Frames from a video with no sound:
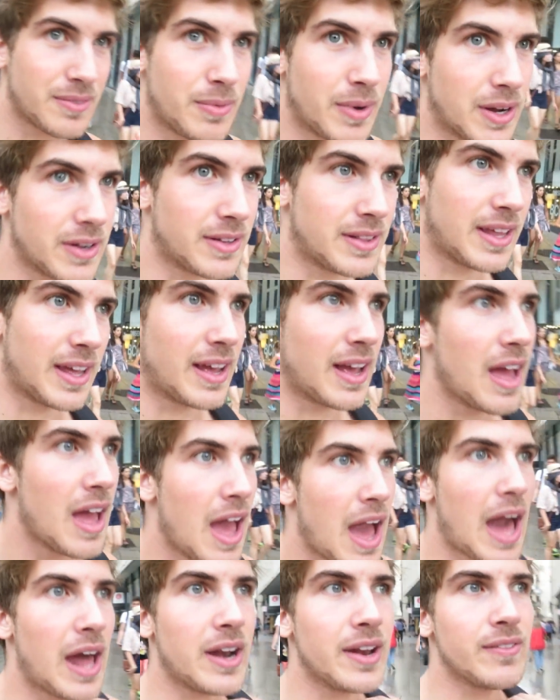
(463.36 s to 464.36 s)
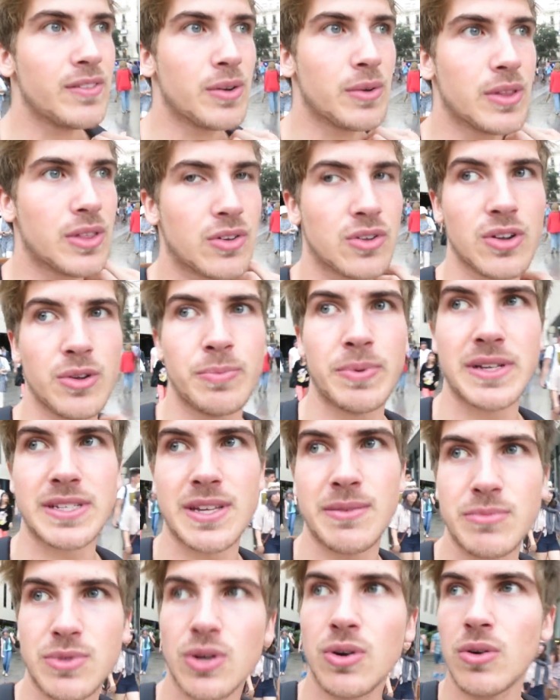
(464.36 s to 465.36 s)
Weird thing. I don't even know where the group is.
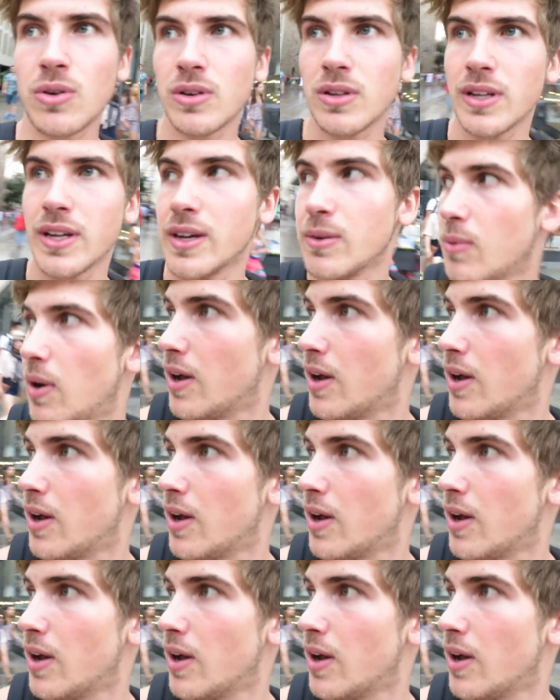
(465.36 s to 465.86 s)
I'm totally